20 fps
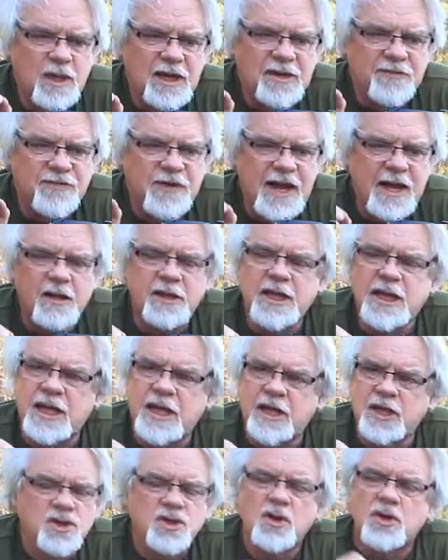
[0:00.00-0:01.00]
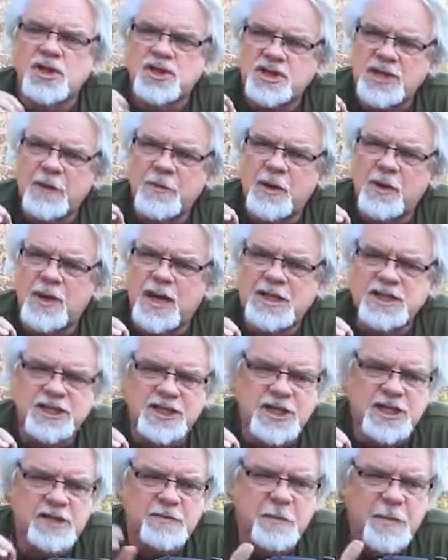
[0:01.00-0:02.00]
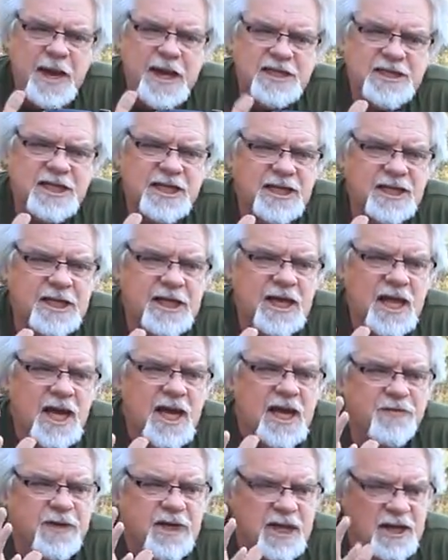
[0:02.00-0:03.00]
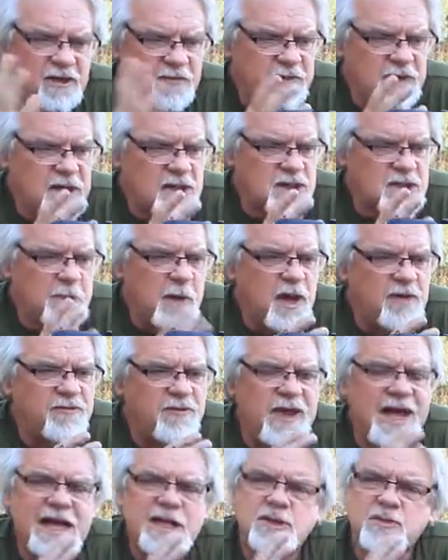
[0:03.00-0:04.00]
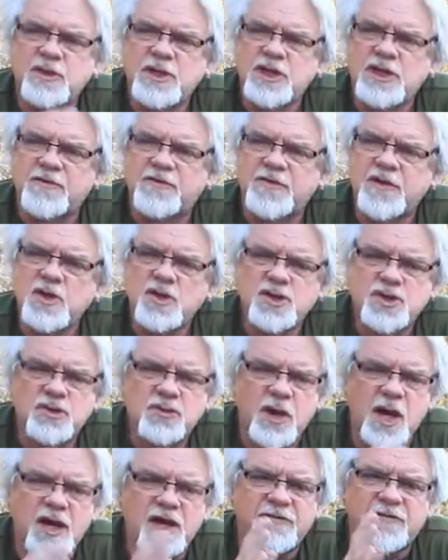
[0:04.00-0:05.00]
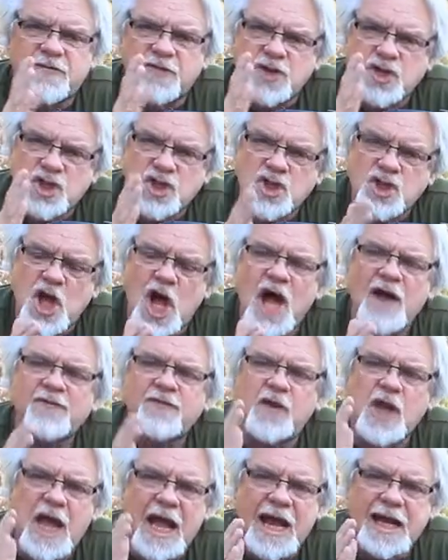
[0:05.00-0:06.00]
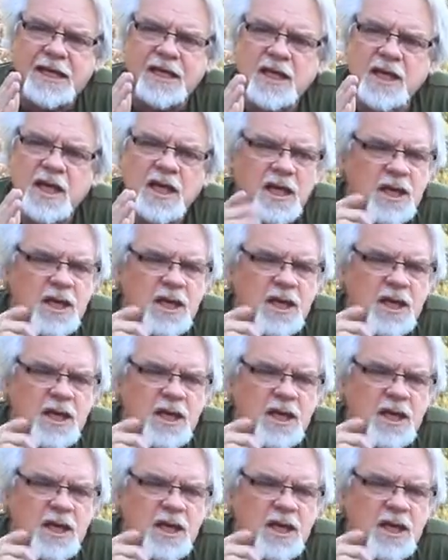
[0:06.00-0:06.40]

we've nailed it here. So to summarize this, basically, get a little small flash with a diffuser on it for soft light.